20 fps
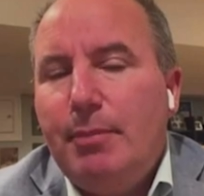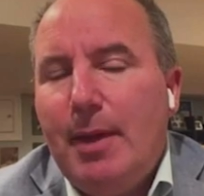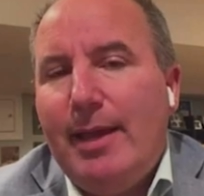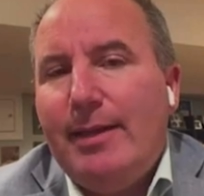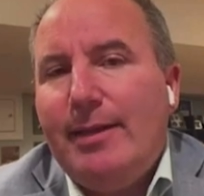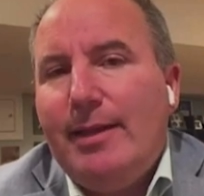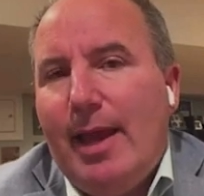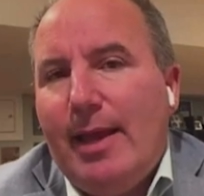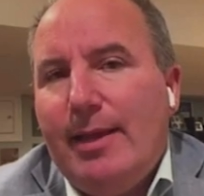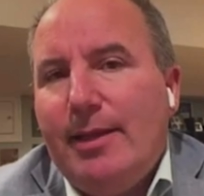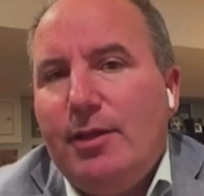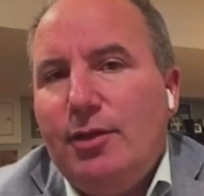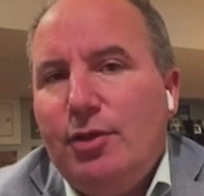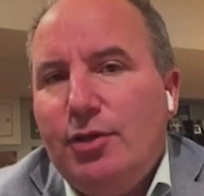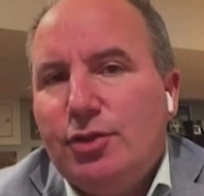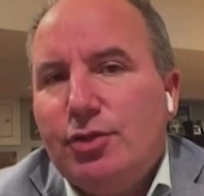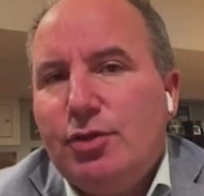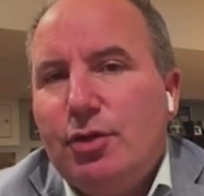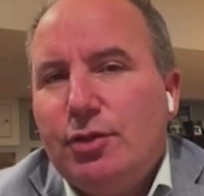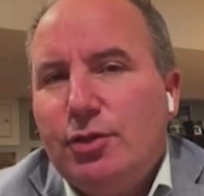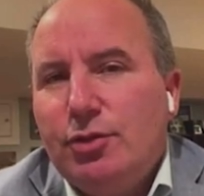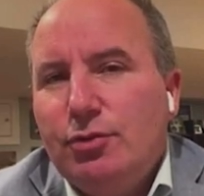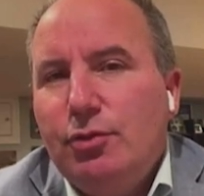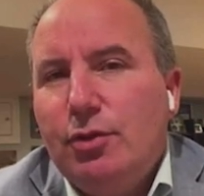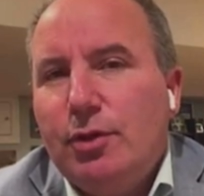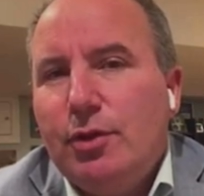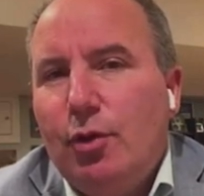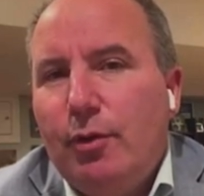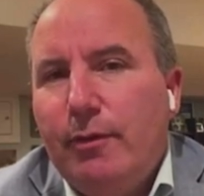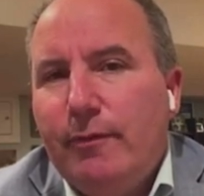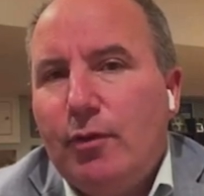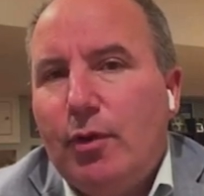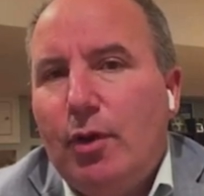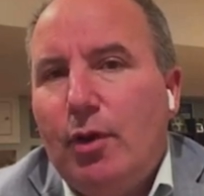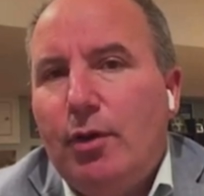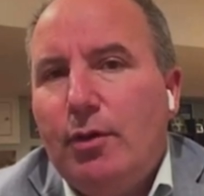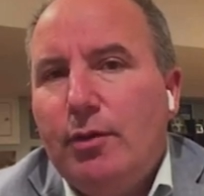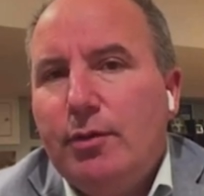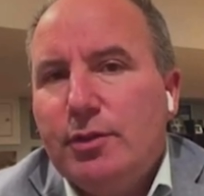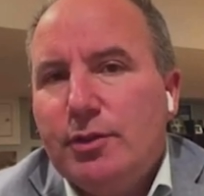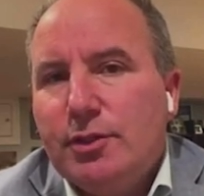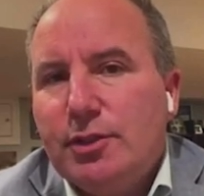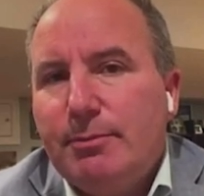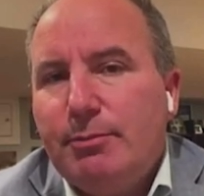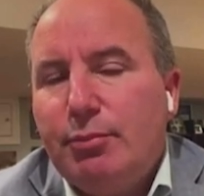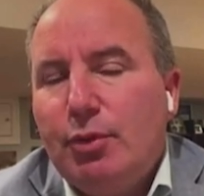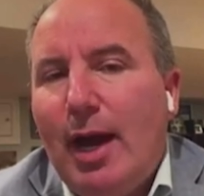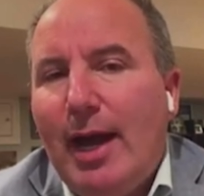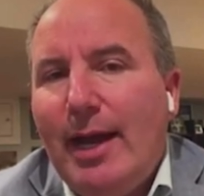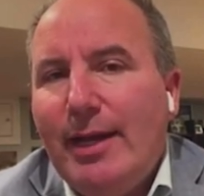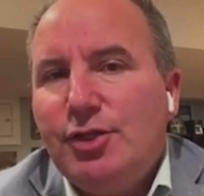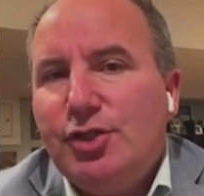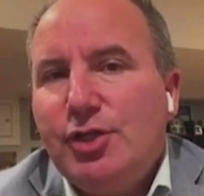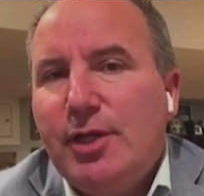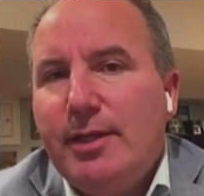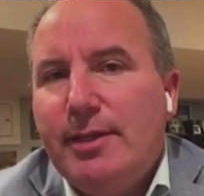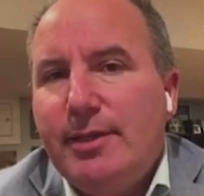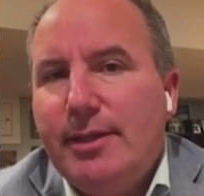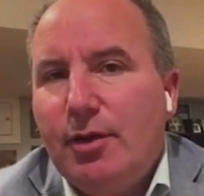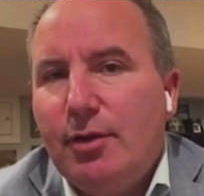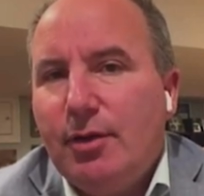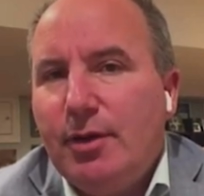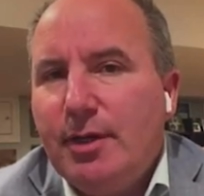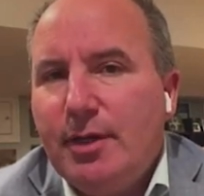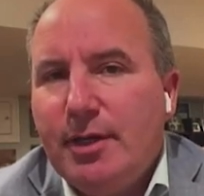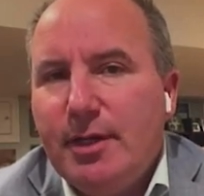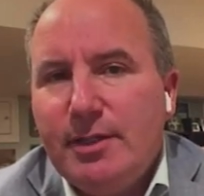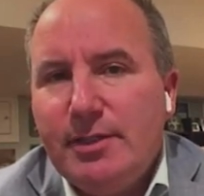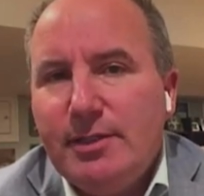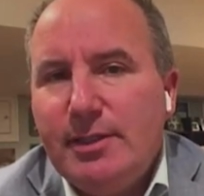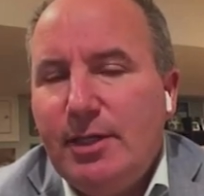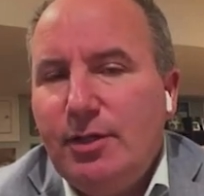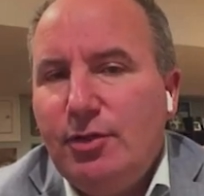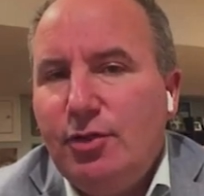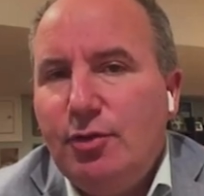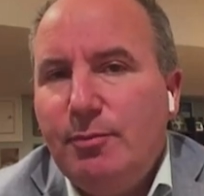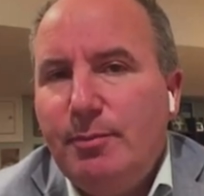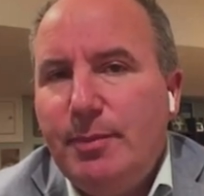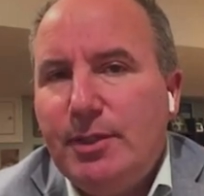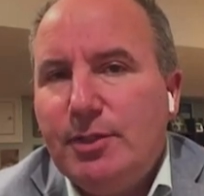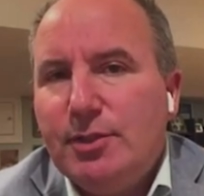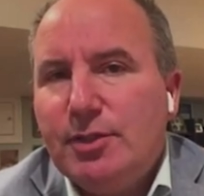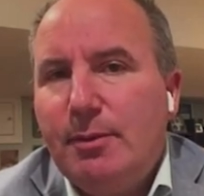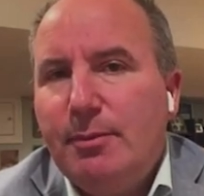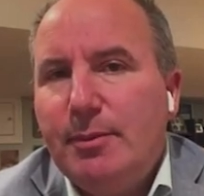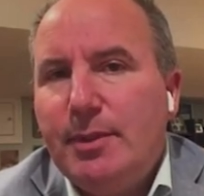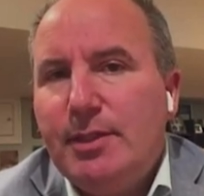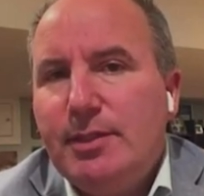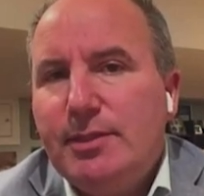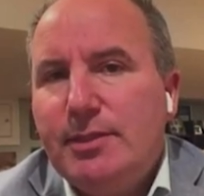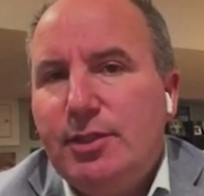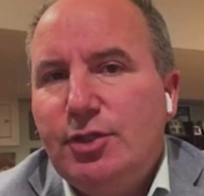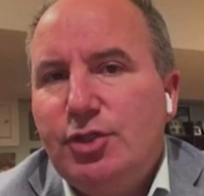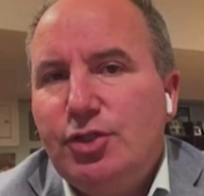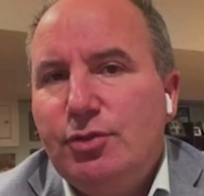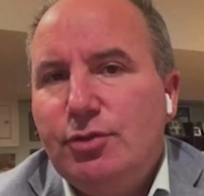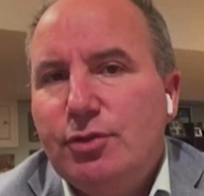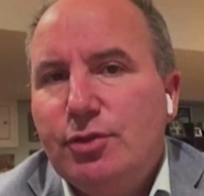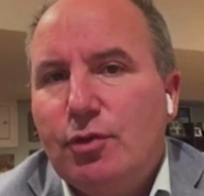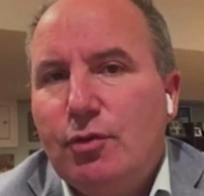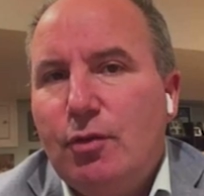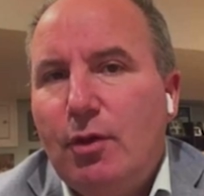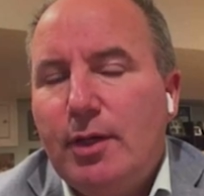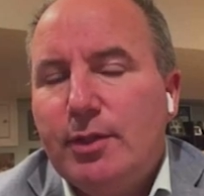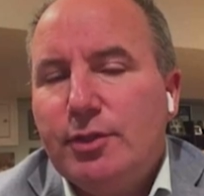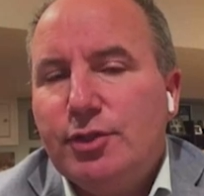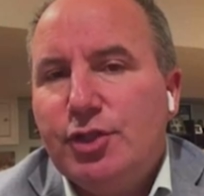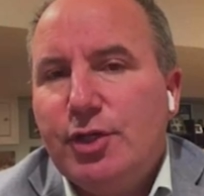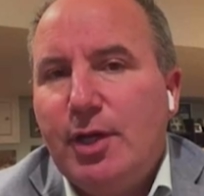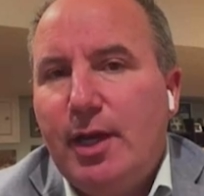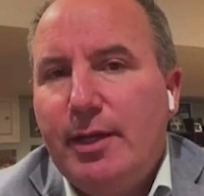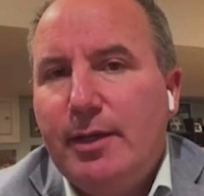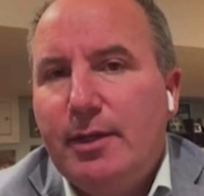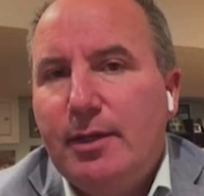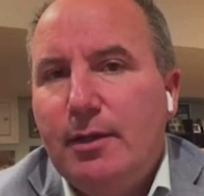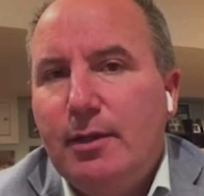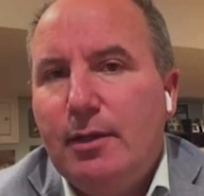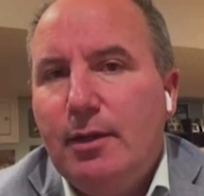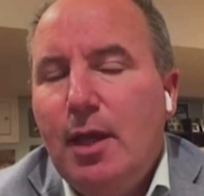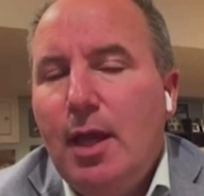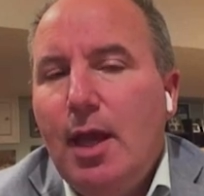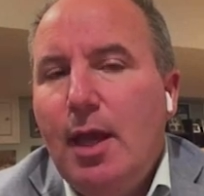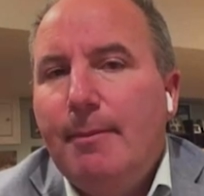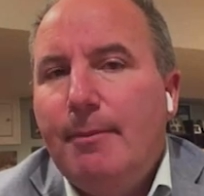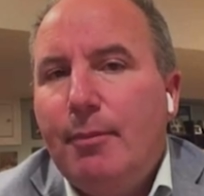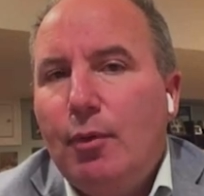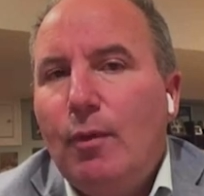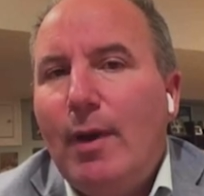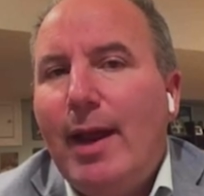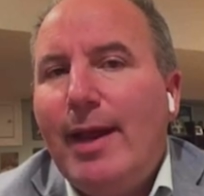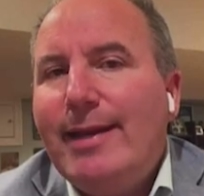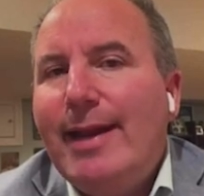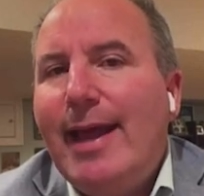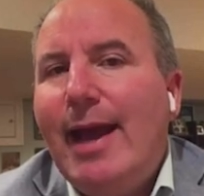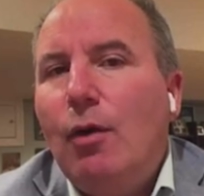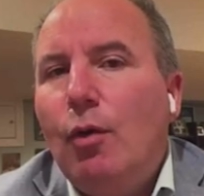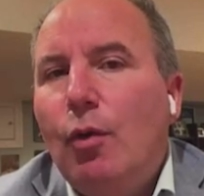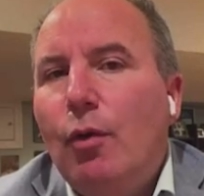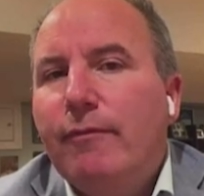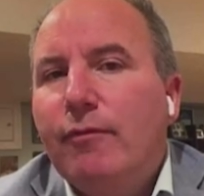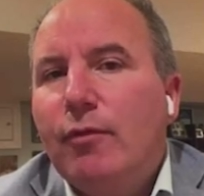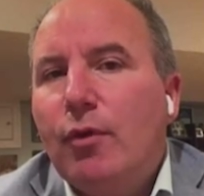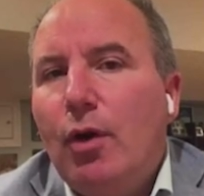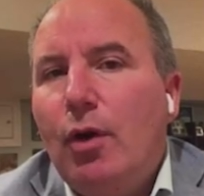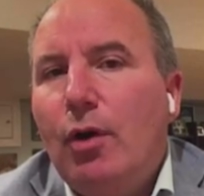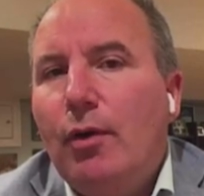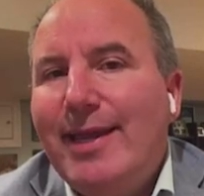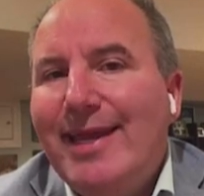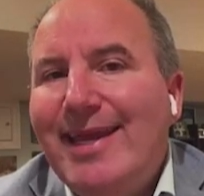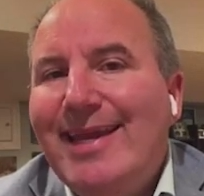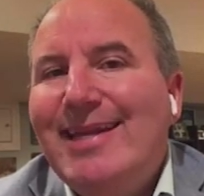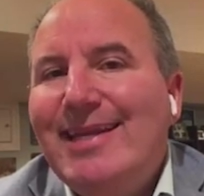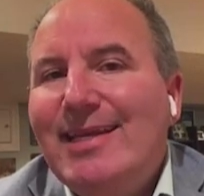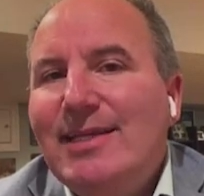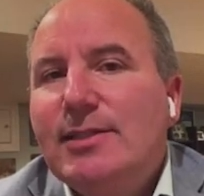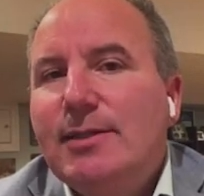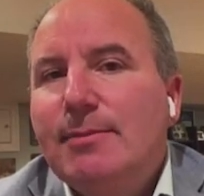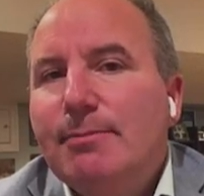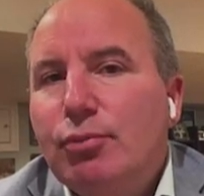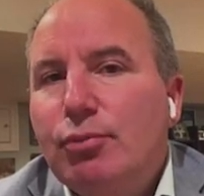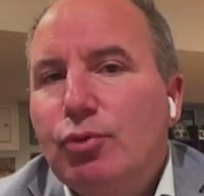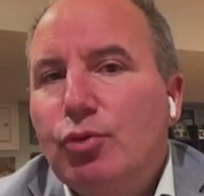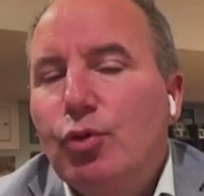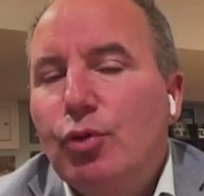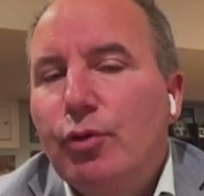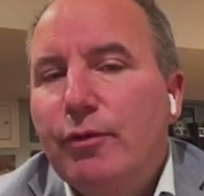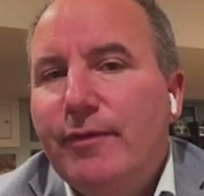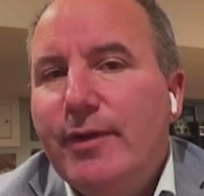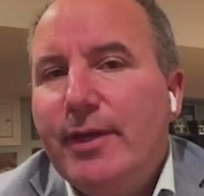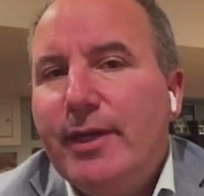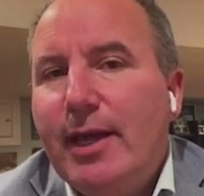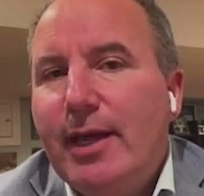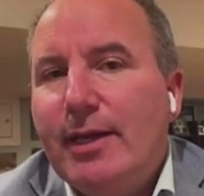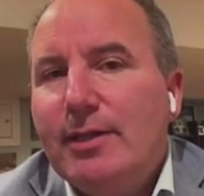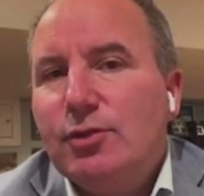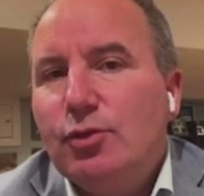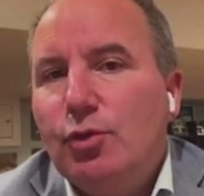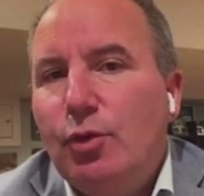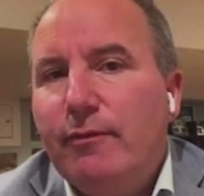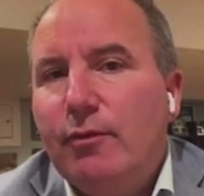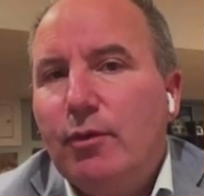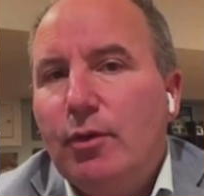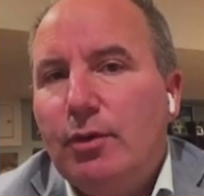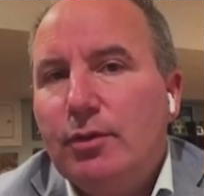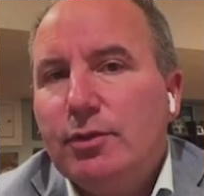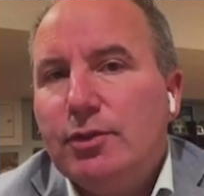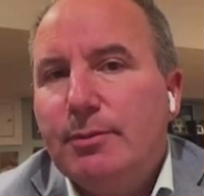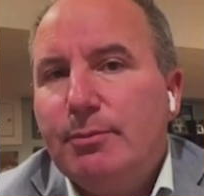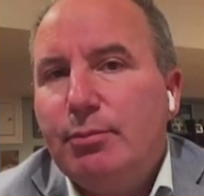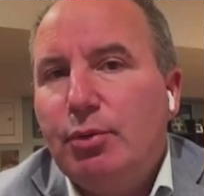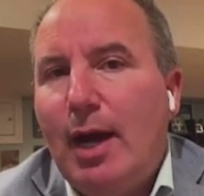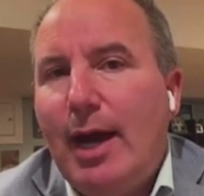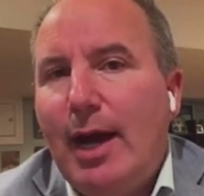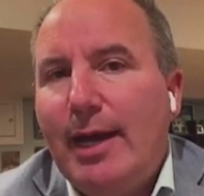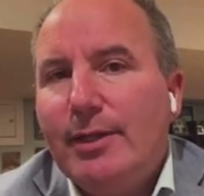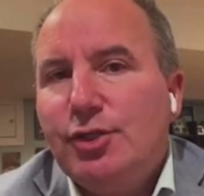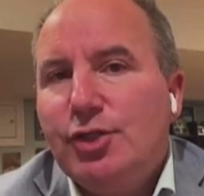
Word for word: And, and then you start to look overall in the supply chain. There are going to continue to be some of these issues across China. But right now, overall, it is improving as an overall supply